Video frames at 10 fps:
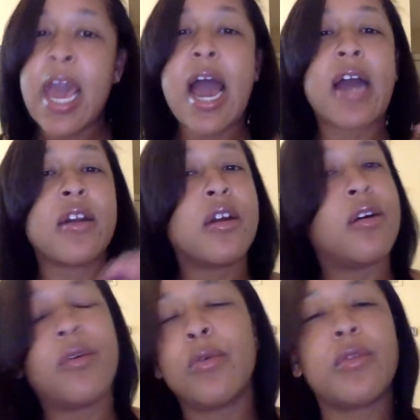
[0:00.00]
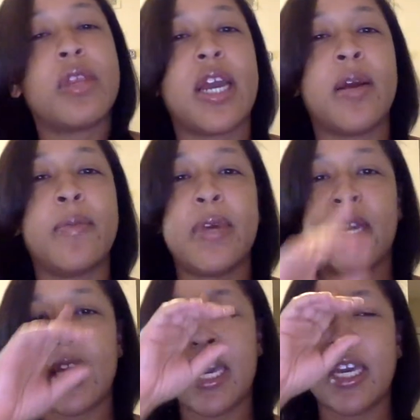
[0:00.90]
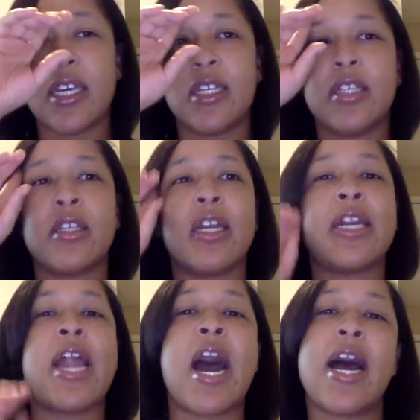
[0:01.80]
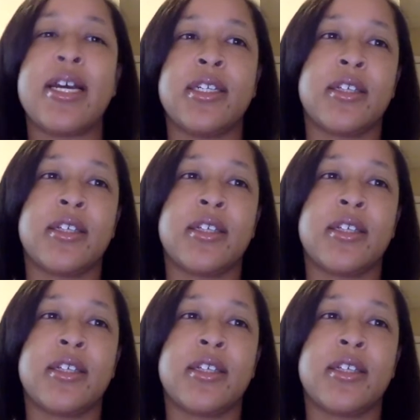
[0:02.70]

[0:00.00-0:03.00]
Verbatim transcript: I know therapy is not